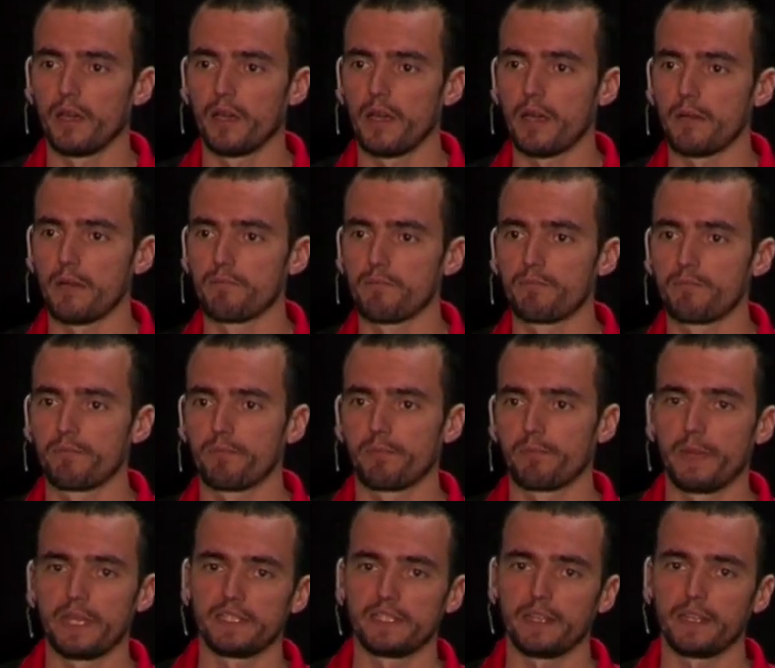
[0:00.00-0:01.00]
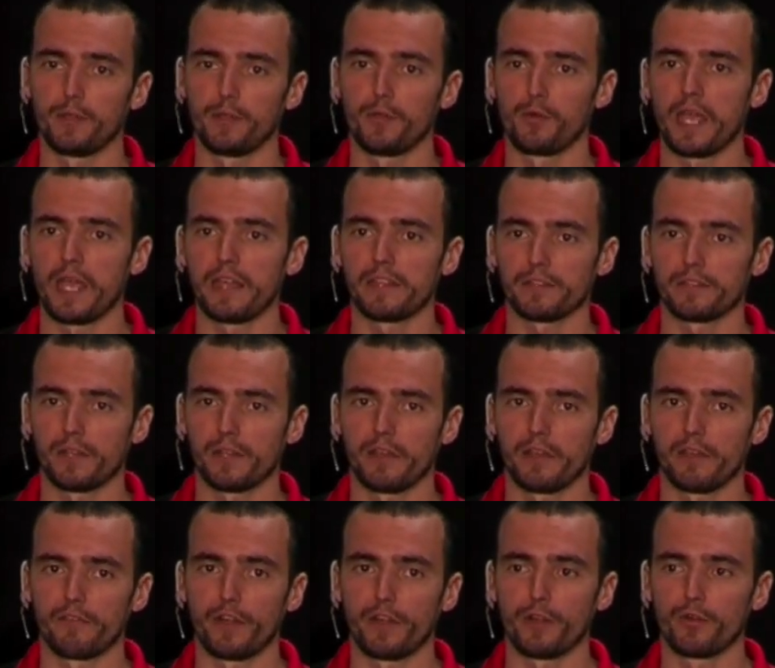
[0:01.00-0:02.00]
Uh, basically, you get
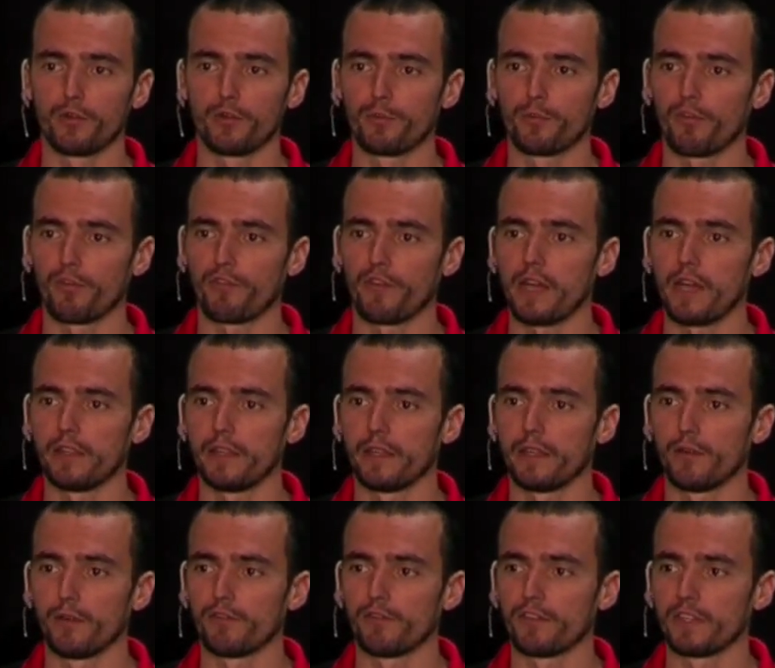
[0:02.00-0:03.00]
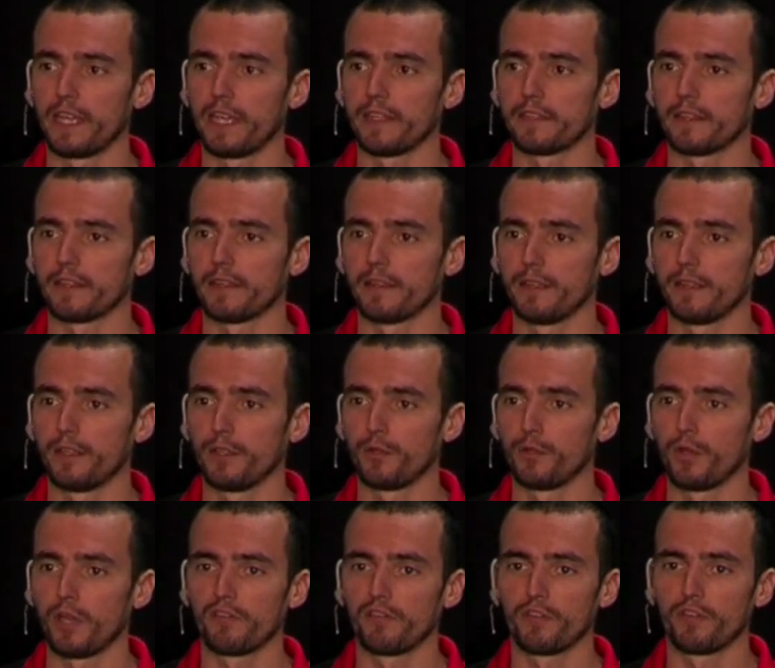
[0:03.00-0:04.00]
a very good profiling of the data.
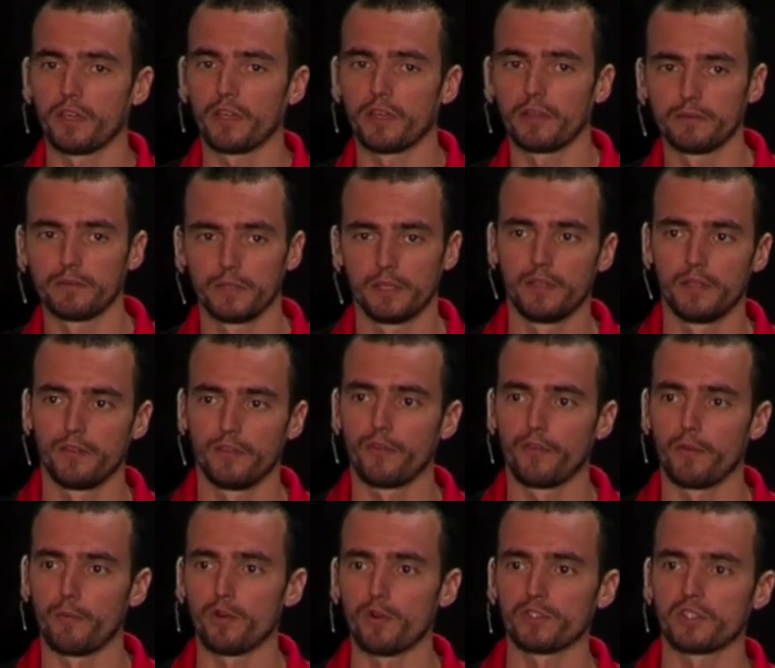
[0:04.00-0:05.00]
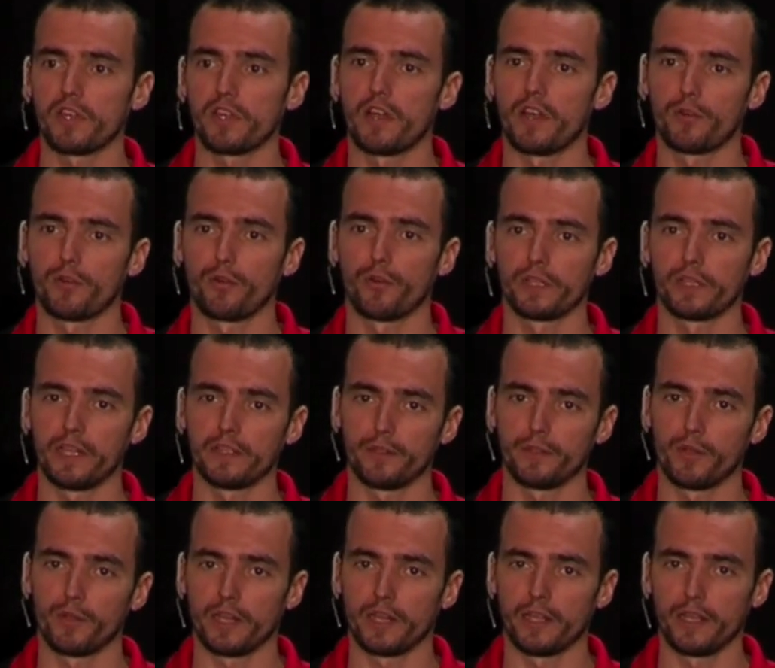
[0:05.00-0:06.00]
You have uh, the most hardcore
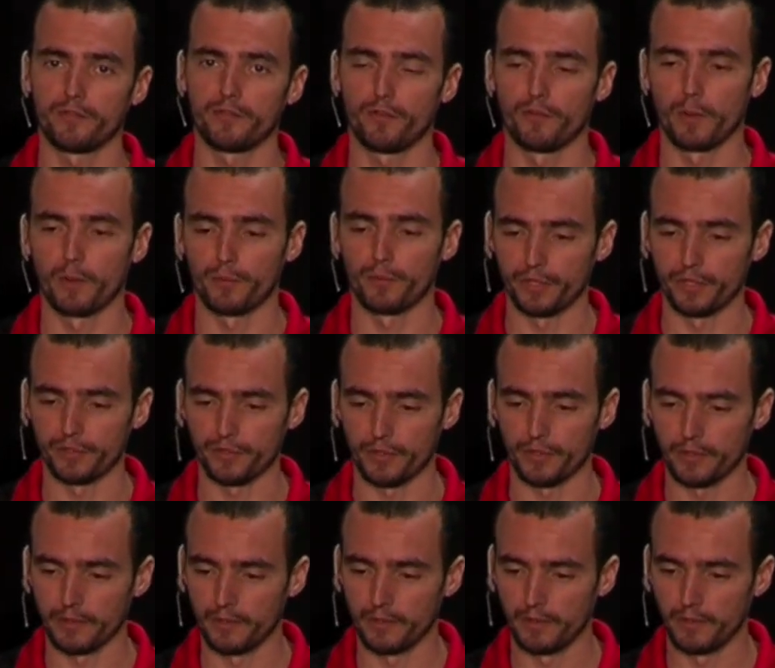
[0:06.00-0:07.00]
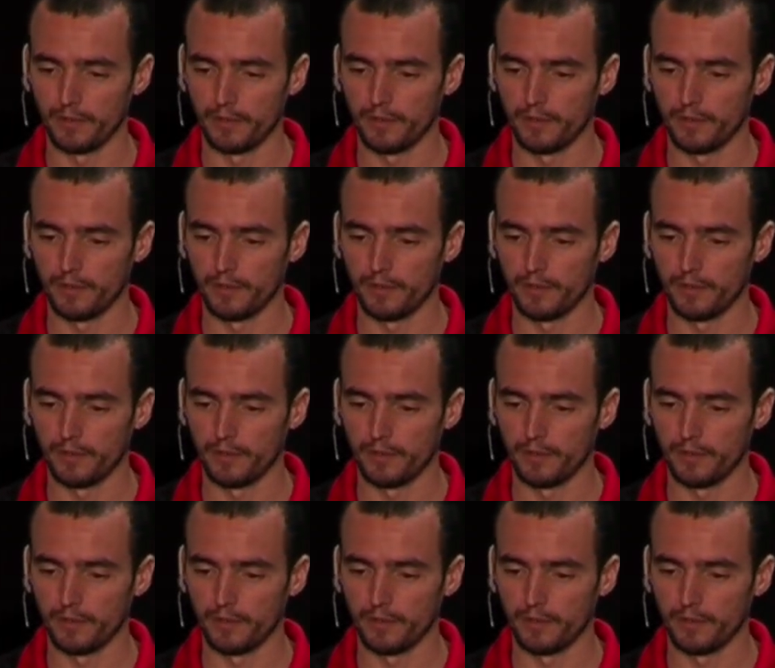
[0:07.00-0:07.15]
data you can get from a printer.